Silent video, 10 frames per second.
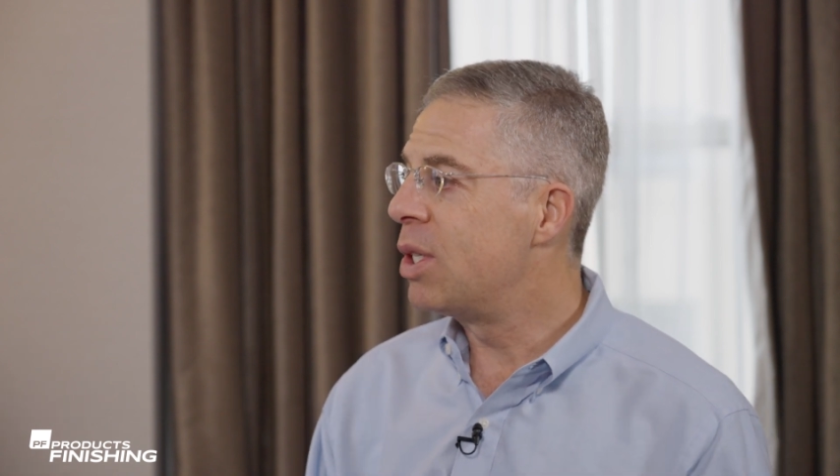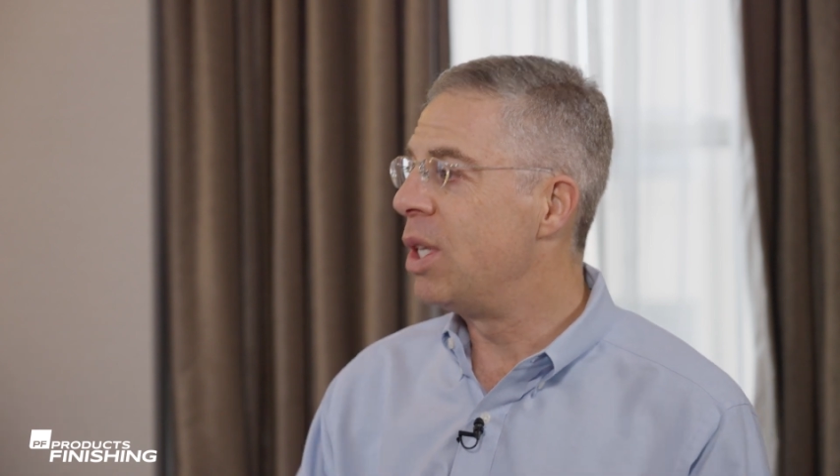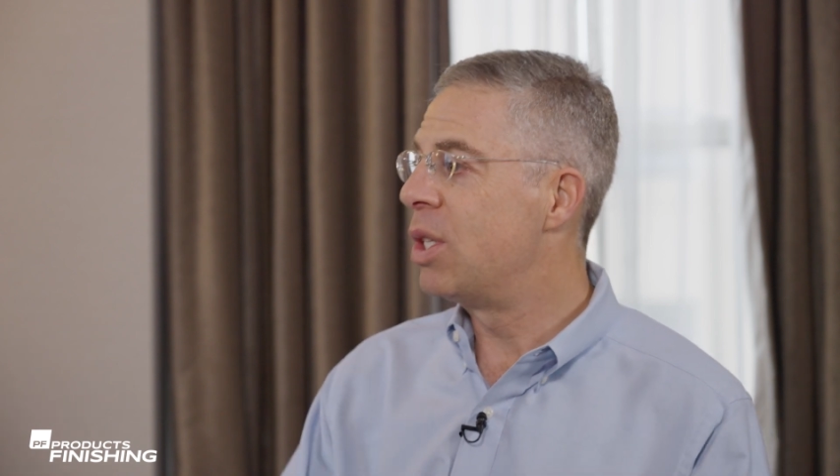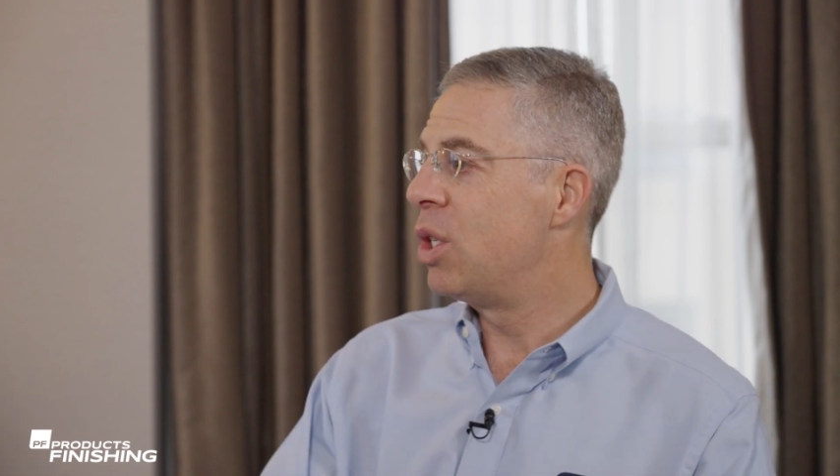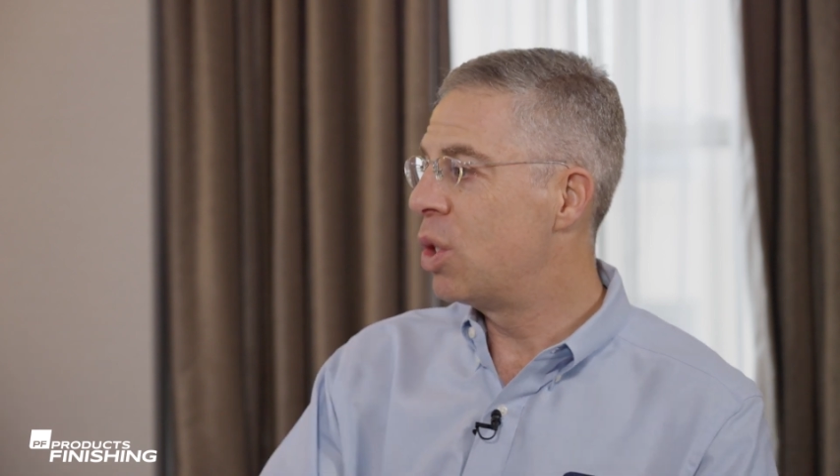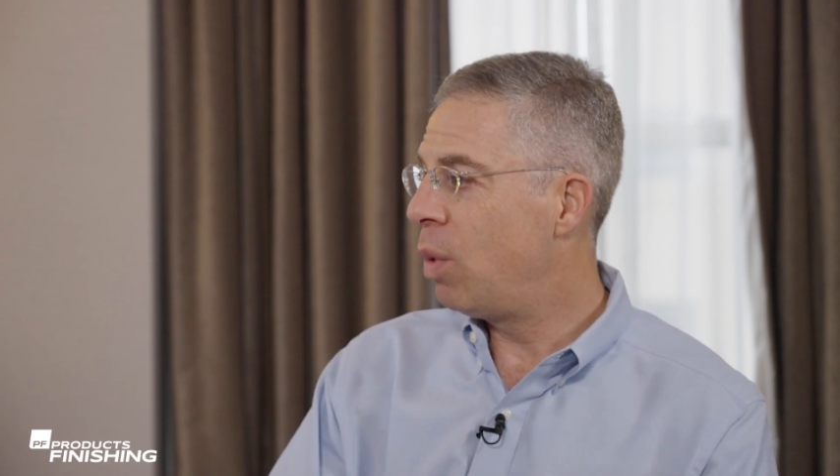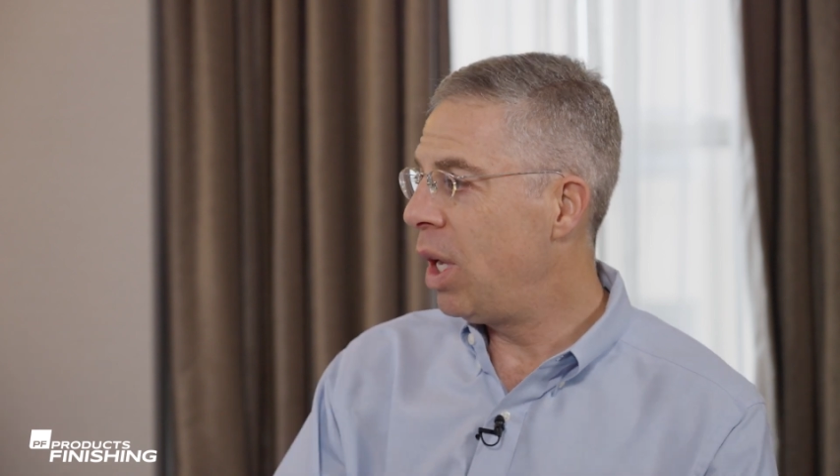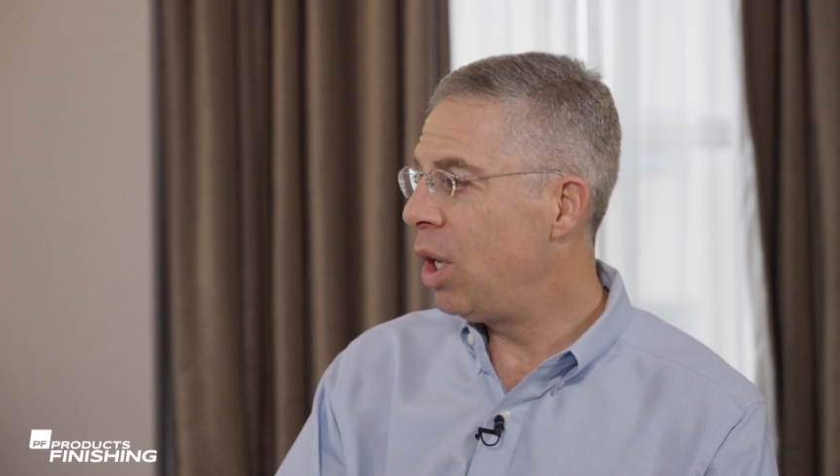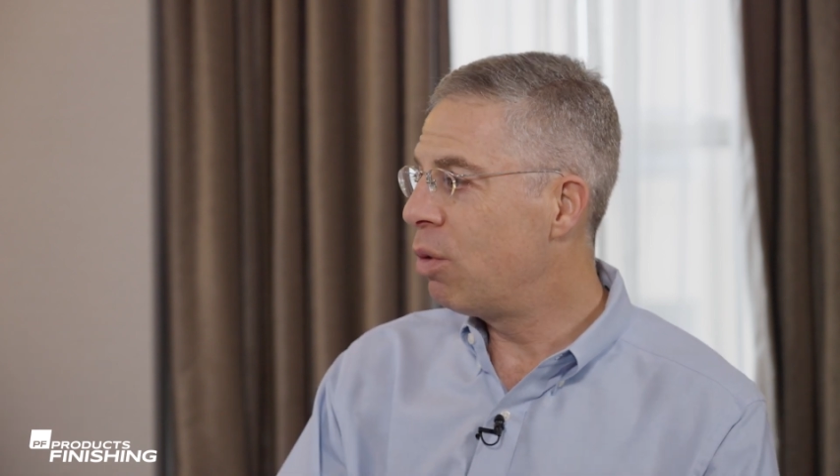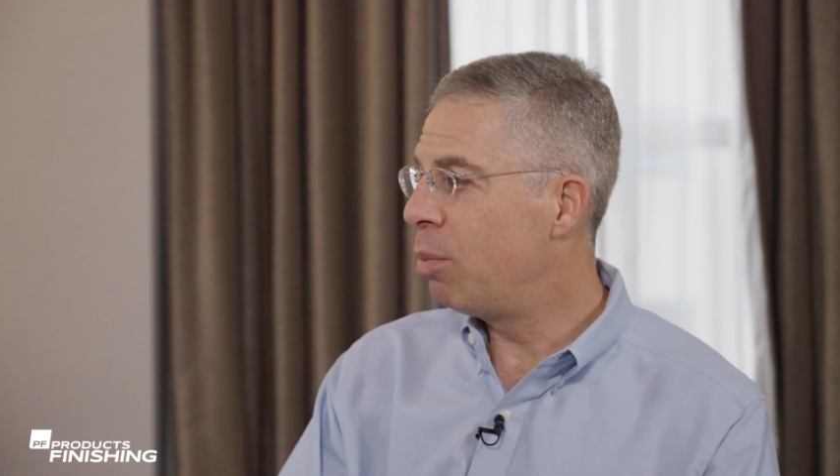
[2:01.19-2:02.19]
this is the way
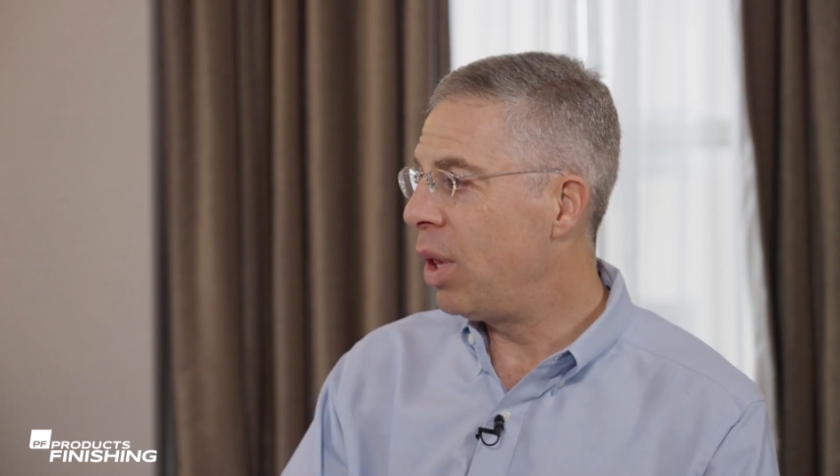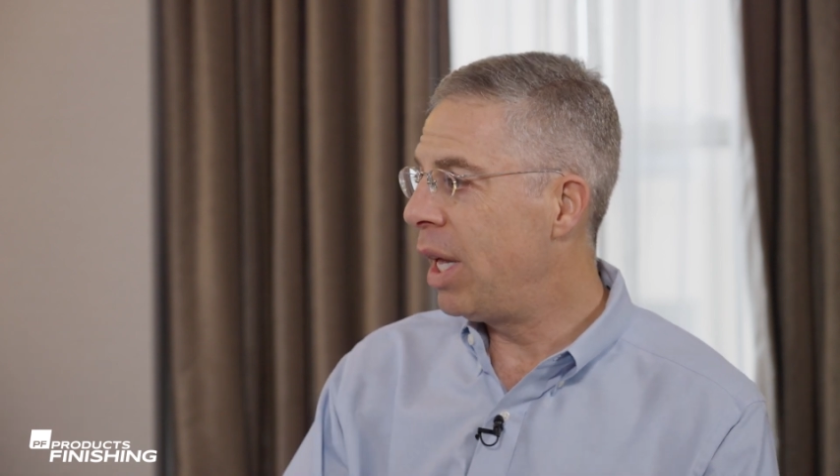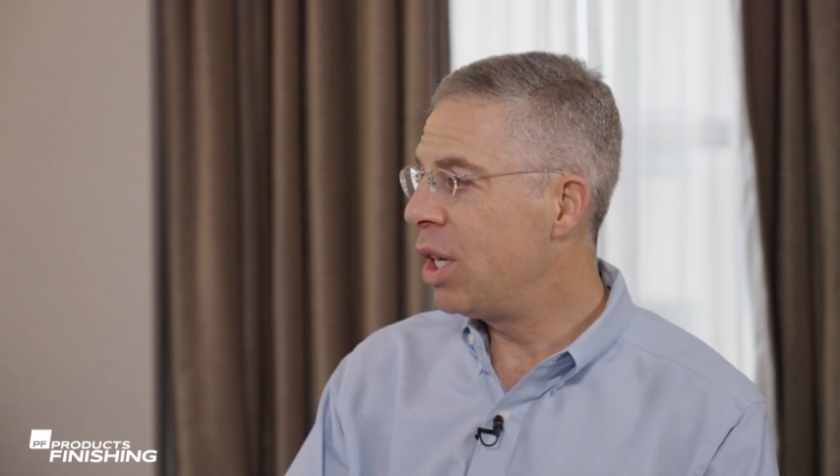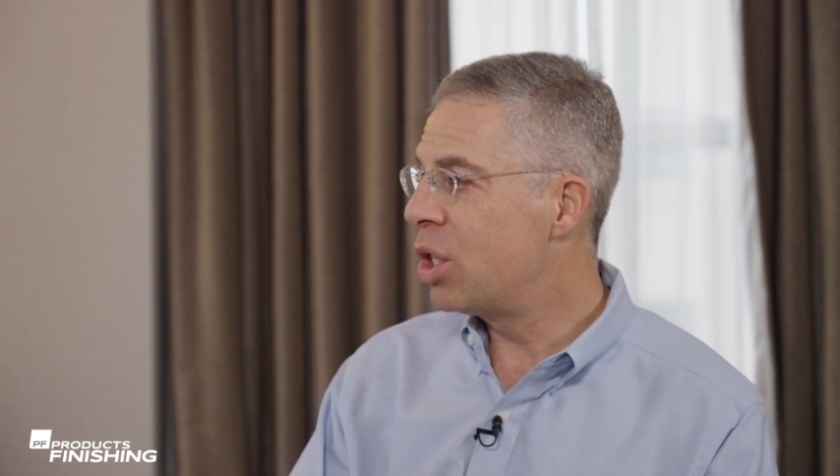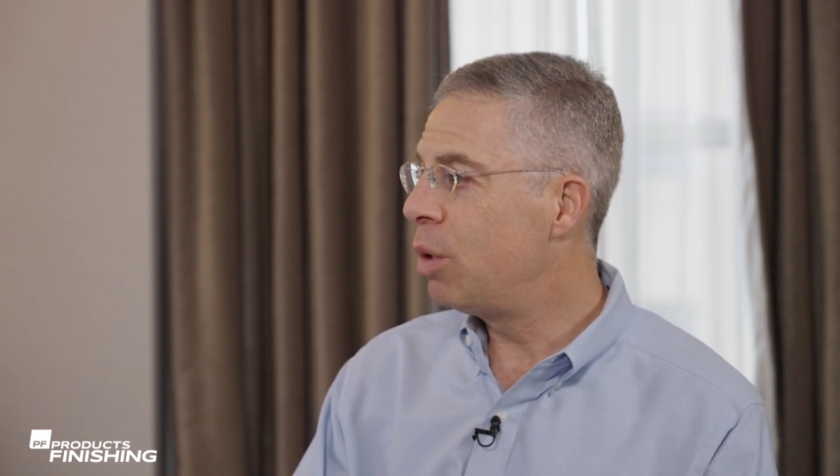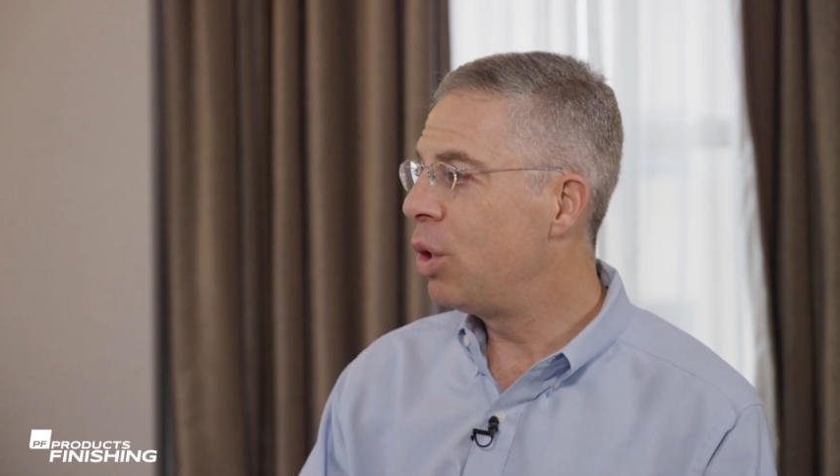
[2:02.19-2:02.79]
you replenish it